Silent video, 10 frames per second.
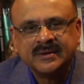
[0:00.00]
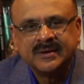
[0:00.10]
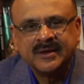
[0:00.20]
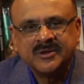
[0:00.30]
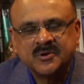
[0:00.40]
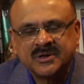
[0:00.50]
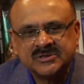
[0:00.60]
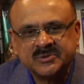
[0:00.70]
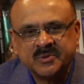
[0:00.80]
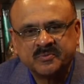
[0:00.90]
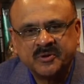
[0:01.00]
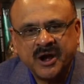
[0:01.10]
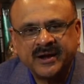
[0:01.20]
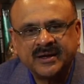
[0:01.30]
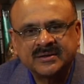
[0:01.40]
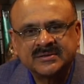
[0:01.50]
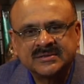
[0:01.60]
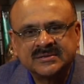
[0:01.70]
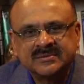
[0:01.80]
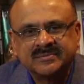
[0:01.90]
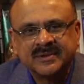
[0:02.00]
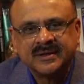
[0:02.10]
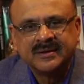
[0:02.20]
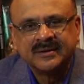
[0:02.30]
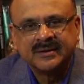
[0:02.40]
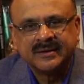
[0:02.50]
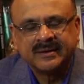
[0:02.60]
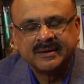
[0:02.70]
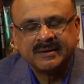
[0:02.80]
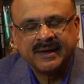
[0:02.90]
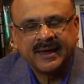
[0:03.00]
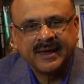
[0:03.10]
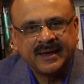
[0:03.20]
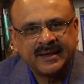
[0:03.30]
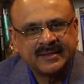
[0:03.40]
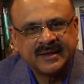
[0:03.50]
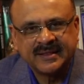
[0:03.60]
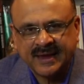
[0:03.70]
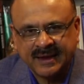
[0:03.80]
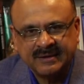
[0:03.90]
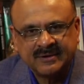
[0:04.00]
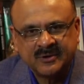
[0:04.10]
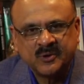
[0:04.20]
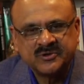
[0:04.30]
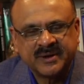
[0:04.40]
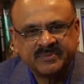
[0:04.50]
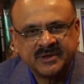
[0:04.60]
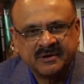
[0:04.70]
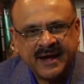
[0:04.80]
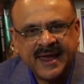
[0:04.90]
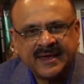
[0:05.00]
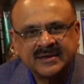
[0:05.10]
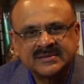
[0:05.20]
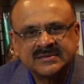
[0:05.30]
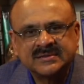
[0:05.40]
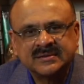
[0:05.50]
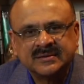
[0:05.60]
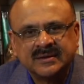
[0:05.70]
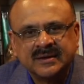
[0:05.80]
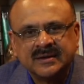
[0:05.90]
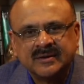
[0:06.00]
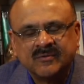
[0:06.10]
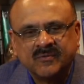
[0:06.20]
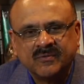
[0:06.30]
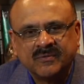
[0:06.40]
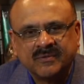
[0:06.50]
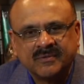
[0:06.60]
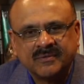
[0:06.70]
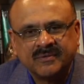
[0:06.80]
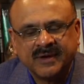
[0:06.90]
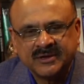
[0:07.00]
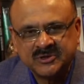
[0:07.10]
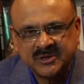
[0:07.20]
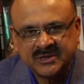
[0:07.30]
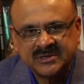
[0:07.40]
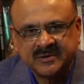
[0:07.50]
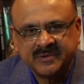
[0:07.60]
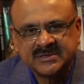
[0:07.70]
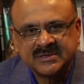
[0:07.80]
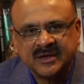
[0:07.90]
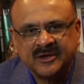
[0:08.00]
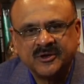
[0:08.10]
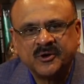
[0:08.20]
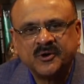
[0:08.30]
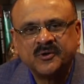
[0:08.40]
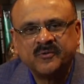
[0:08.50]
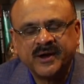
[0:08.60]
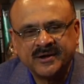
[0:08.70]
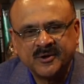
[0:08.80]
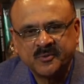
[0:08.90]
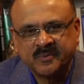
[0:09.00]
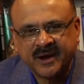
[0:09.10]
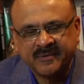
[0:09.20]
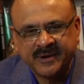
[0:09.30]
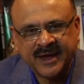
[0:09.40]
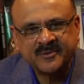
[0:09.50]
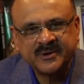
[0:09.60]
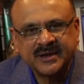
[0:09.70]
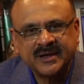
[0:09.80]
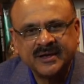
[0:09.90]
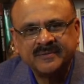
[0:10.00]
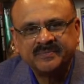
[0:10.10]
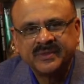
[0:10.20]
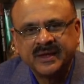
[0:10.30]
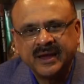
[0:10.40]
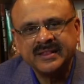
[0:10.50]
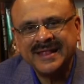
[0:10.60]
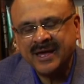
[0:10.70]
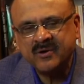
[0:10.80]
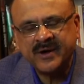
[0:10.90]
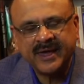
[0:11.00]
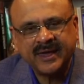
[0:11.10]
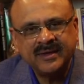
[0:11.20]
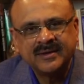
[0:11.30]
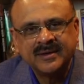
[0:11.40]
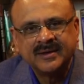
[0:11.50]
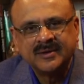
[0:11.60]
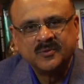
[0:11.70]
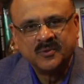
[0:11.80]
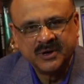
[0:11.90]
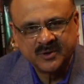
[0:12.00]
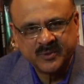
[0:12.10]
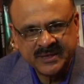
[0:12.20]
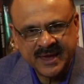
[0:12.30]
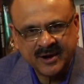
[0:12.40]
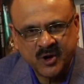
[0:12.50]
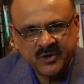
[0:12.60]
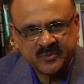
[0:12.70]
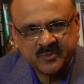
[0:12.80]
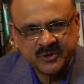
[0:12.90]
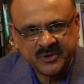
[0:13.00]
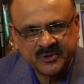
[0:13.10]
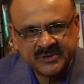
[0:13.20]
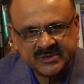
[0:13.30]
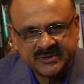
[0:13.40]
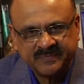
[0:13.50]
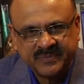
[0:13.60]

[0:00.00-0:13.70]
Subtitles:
into consumer products, and then I rose up the ranks. Eventually served as CEO, went into private equity, and now I work with young entrepreneurs,